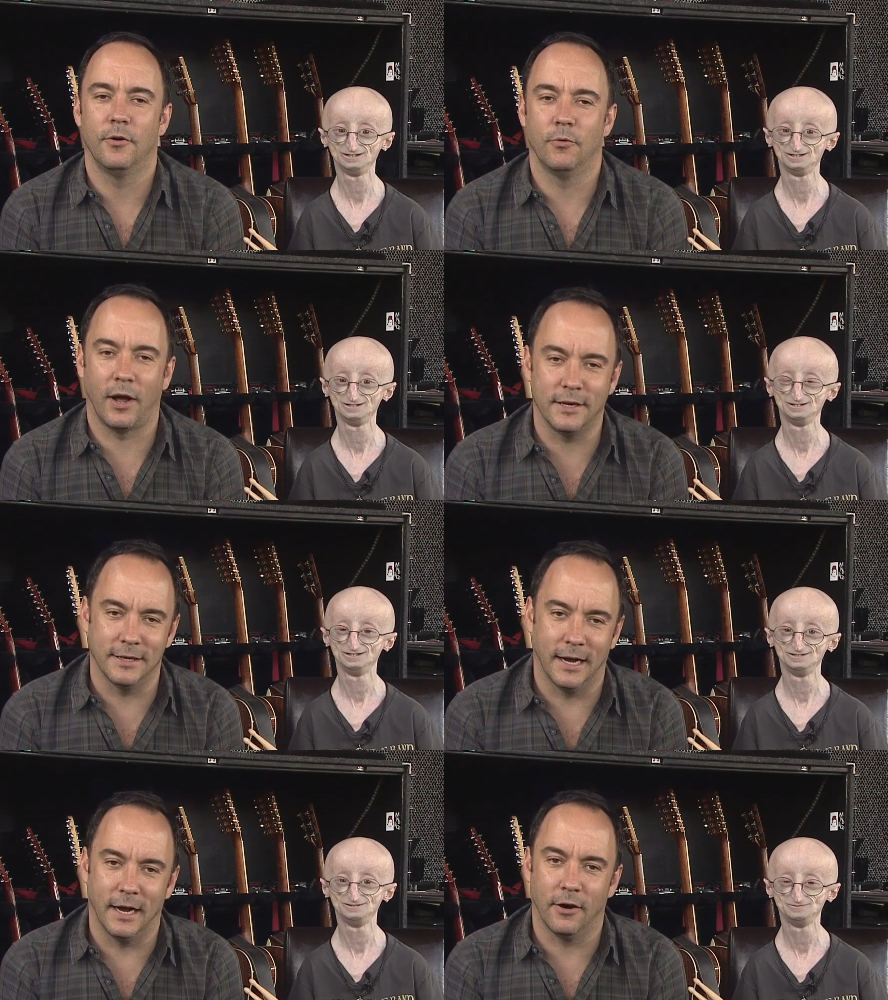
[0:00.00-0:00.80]
Speaker 1: right
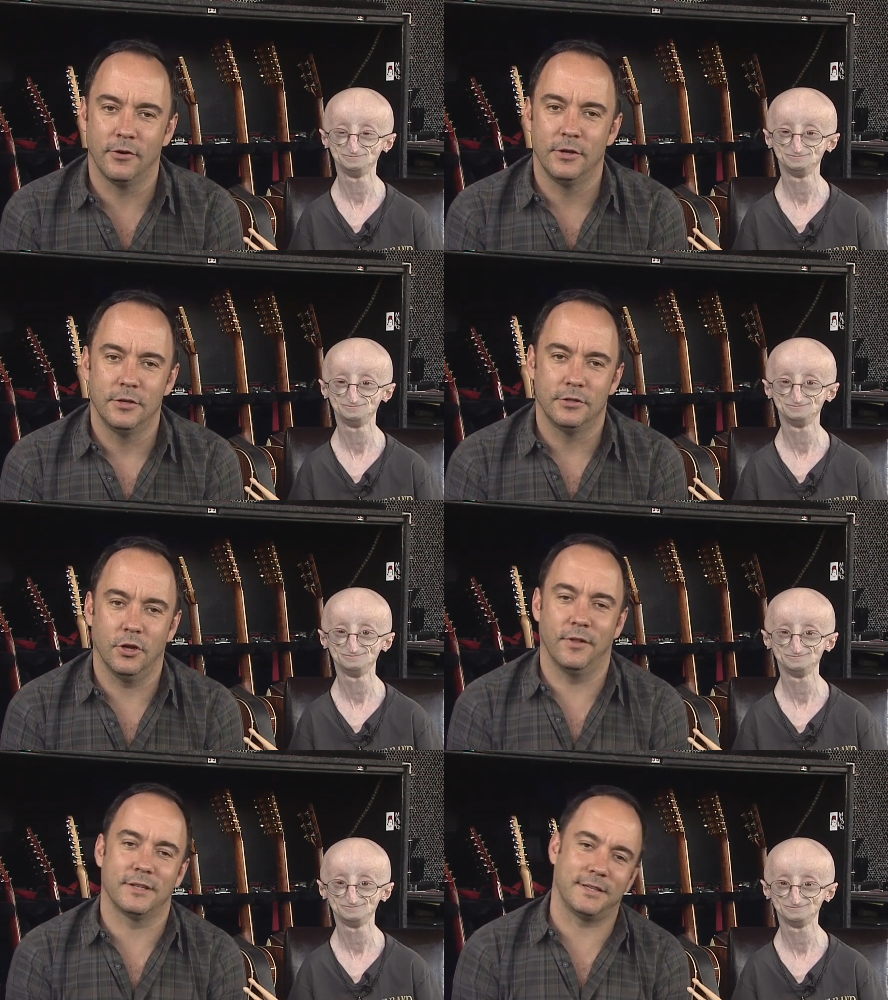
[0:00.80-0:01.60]
now
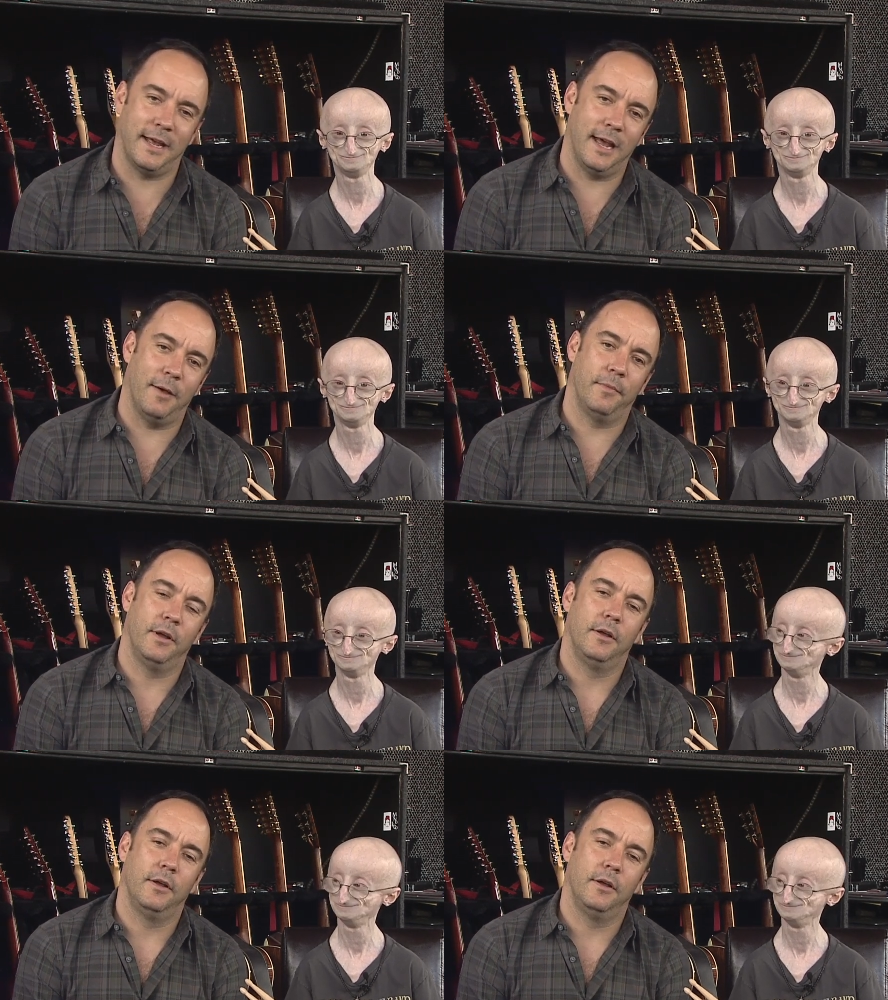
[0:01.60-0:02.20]
so that Sam